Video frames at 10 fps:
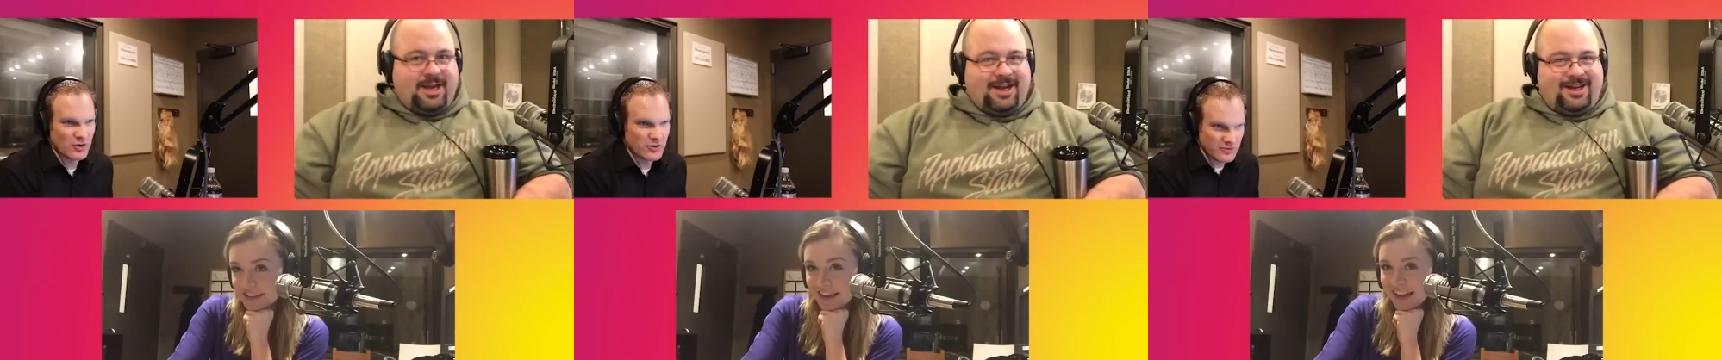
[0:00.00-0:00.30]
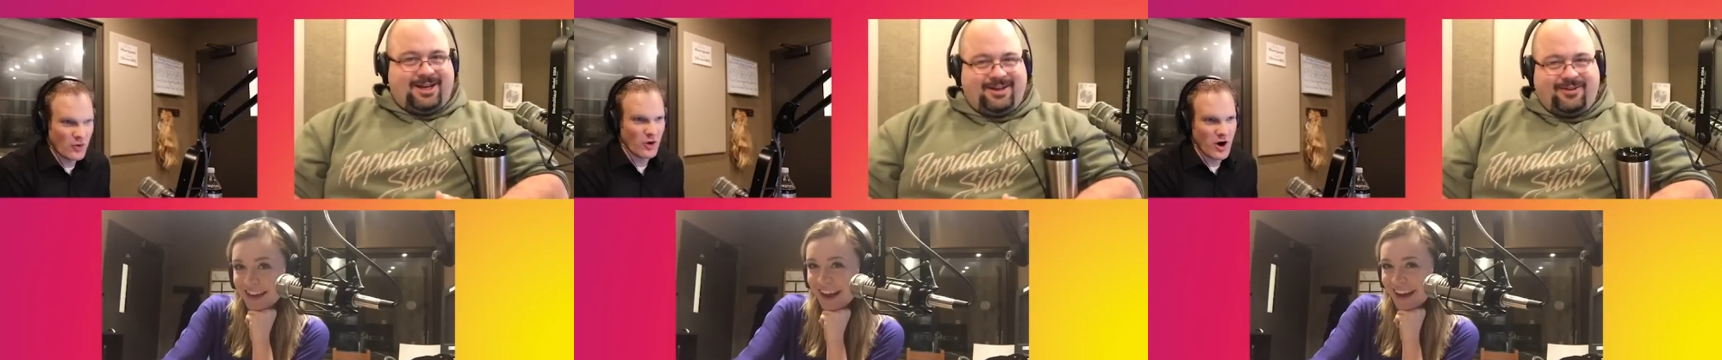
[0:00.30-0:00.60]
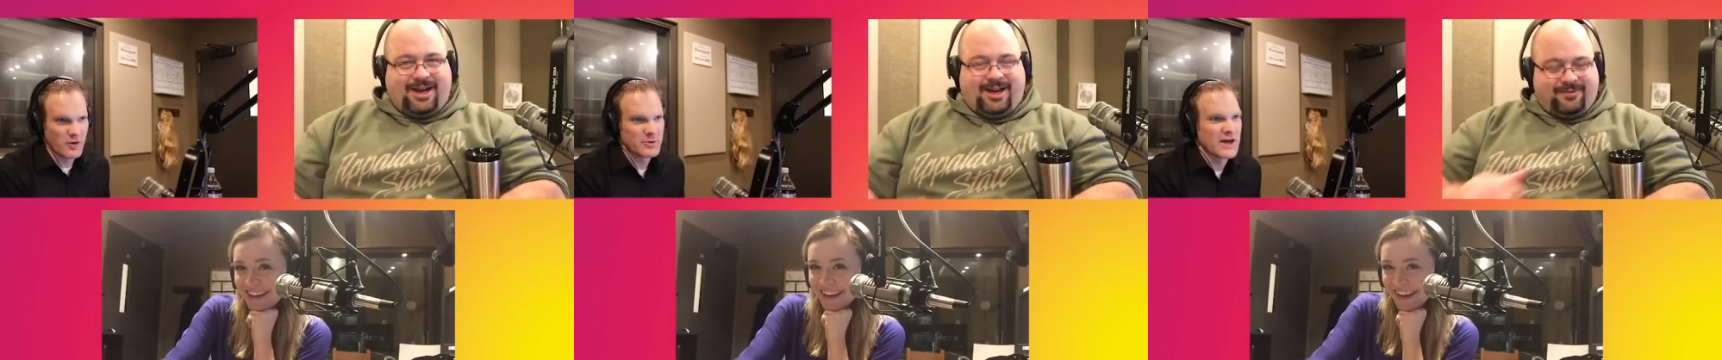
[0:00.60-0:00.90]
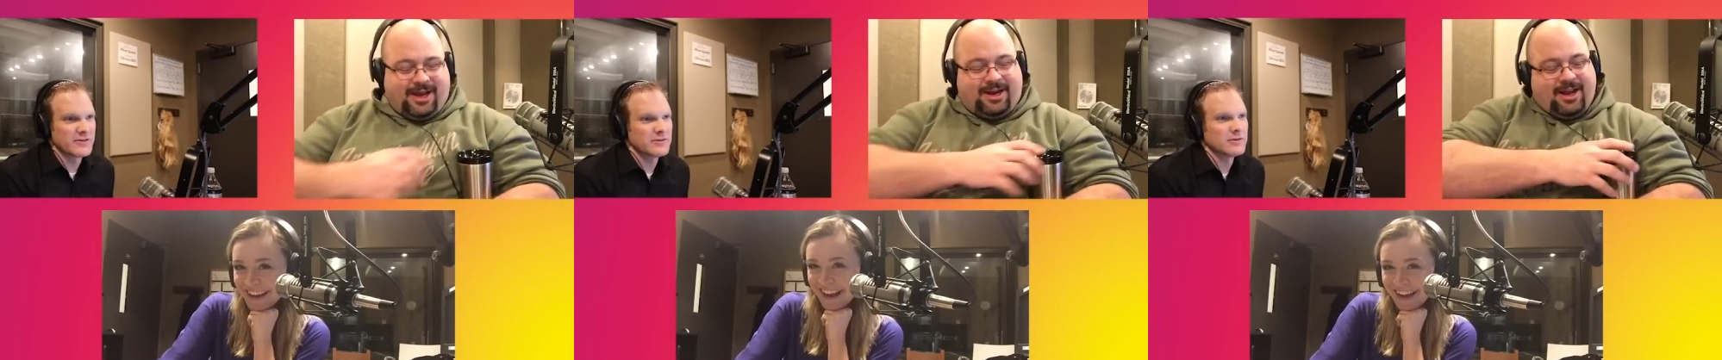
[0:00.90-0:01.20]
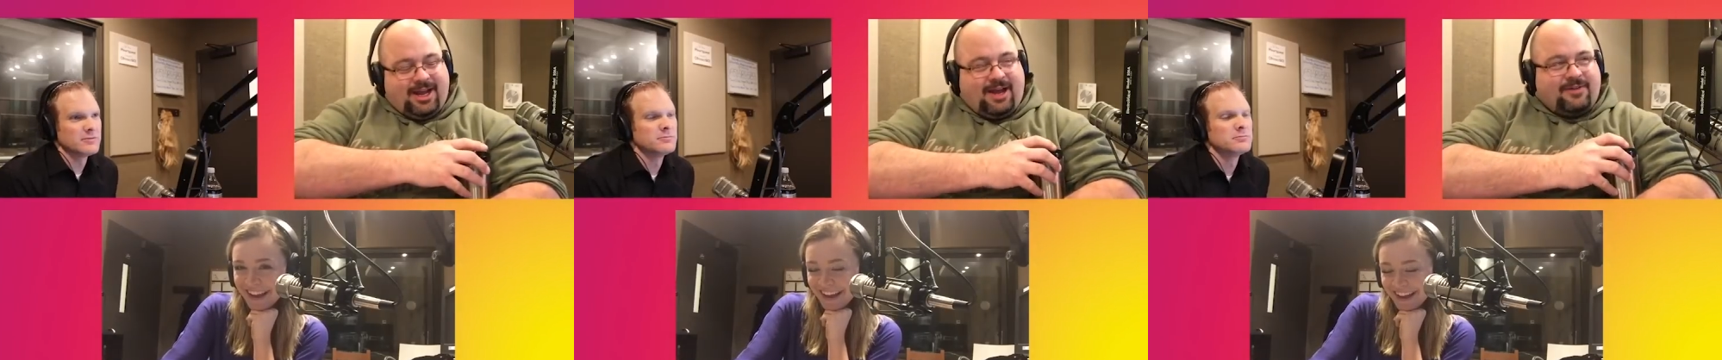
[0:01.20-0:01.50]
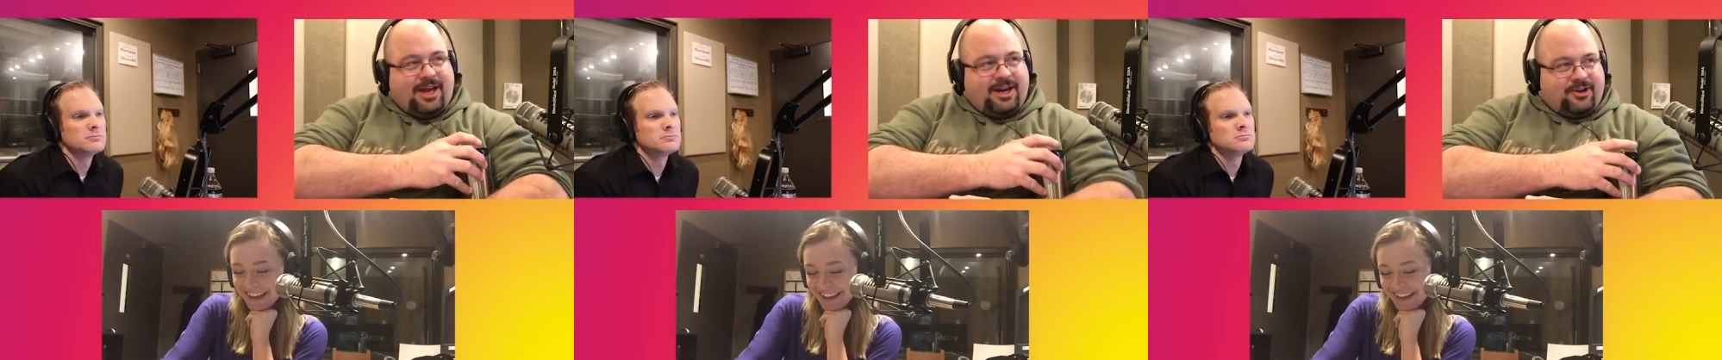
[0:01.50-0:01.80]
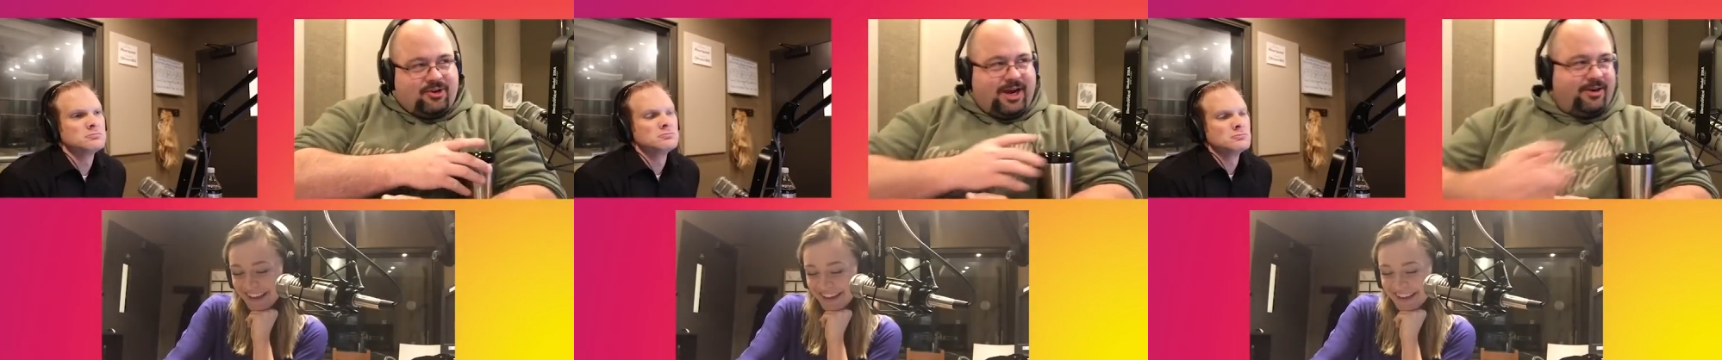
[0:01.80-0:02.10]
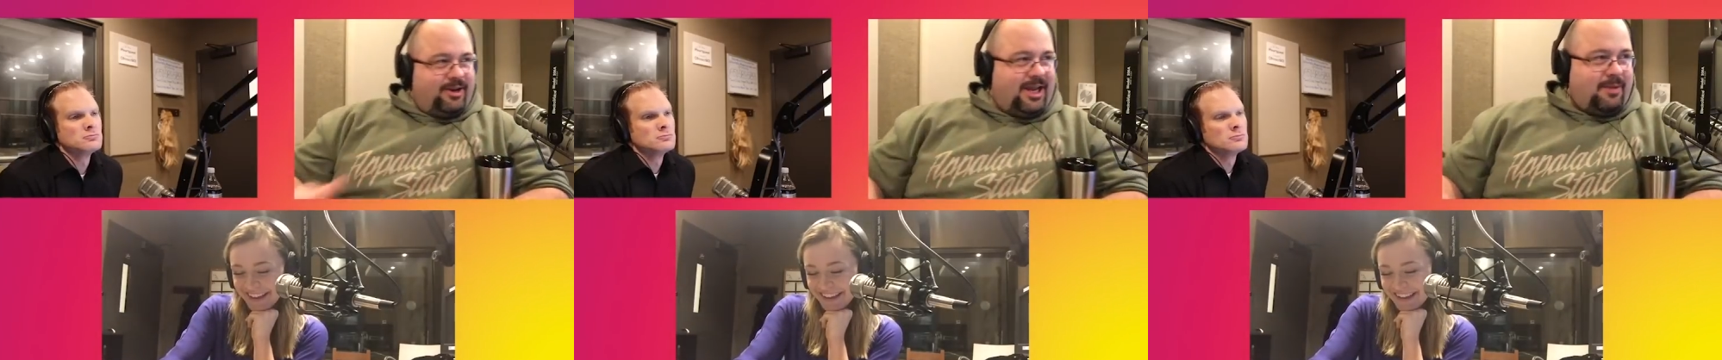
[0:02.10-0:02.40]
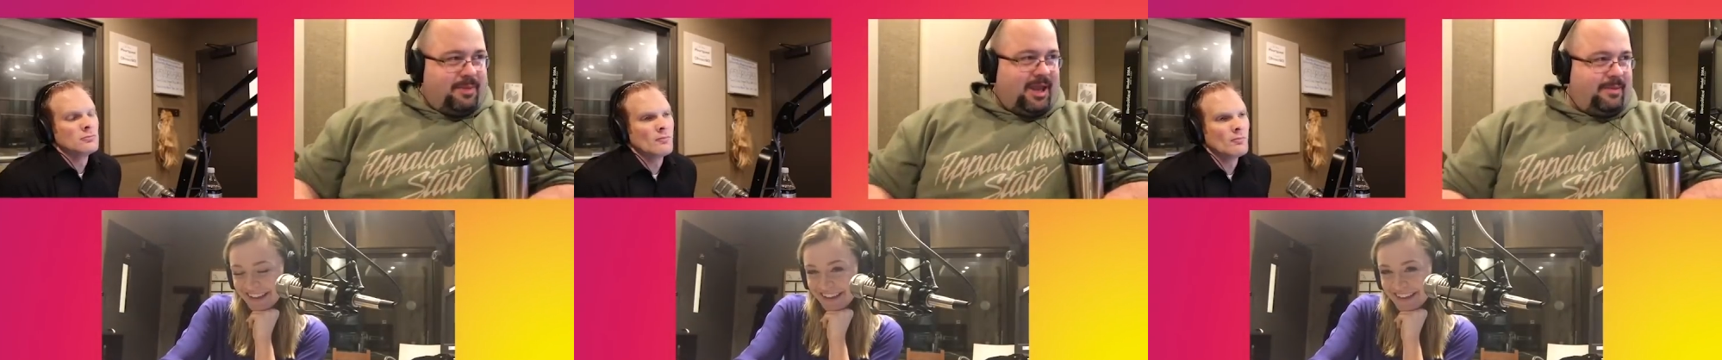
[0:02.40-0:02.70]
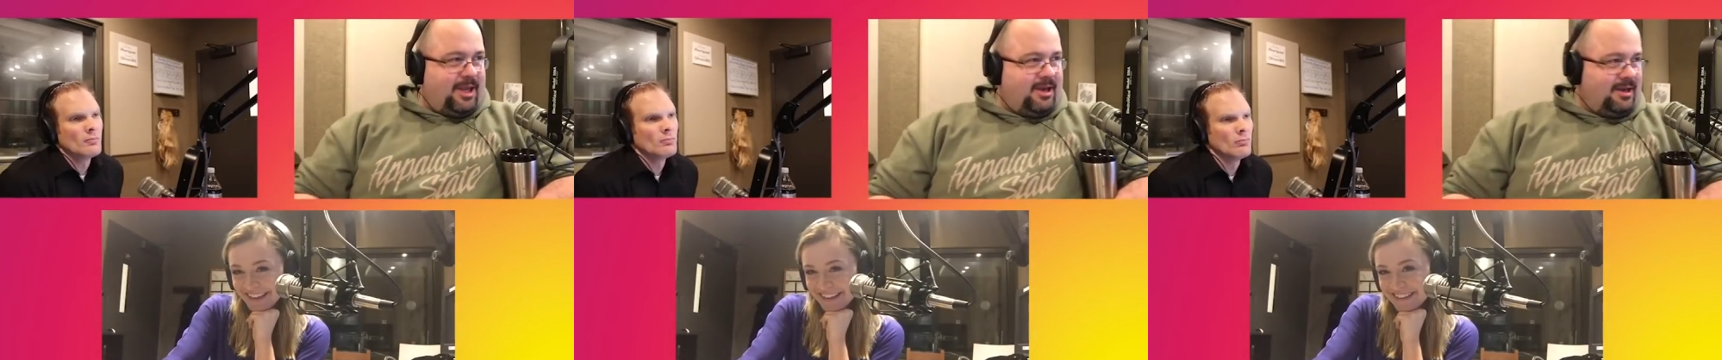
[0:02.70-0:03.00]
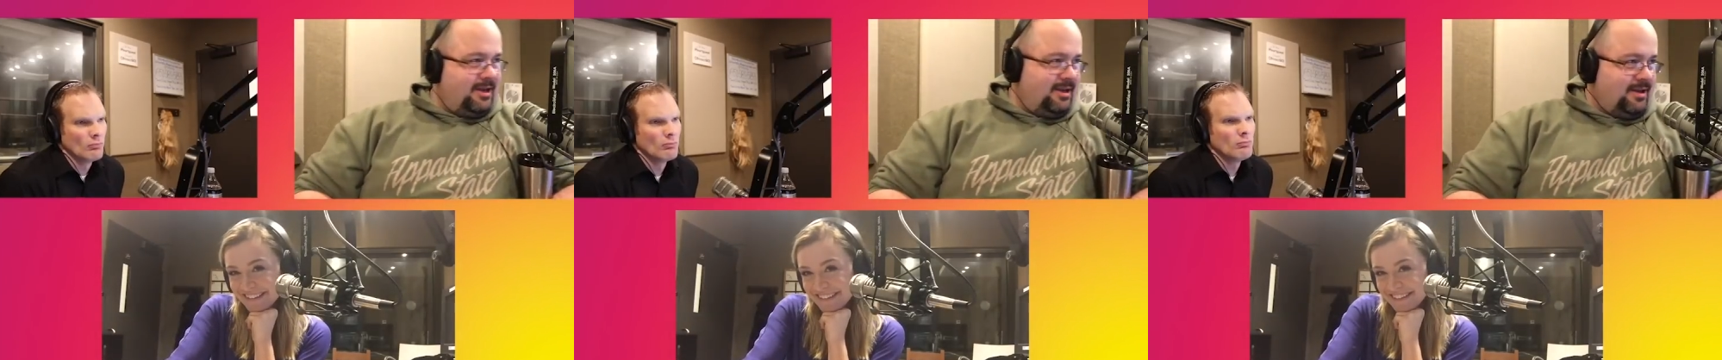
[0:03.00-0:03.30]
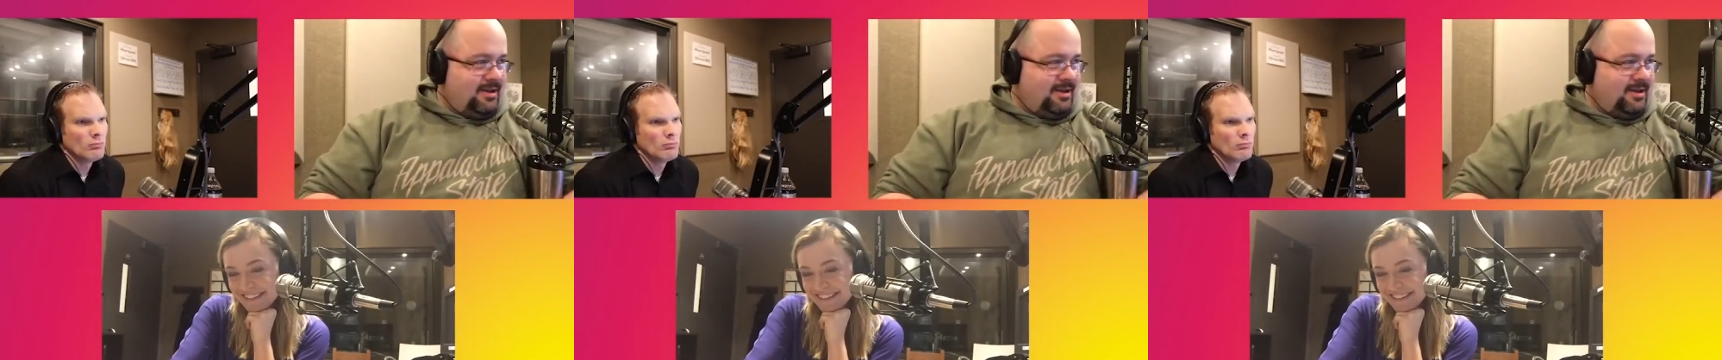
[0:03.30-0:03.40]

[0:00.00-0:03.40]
Speaker 1: right, yes. I've got it I've got it cradled like a baby. Mm-hmm.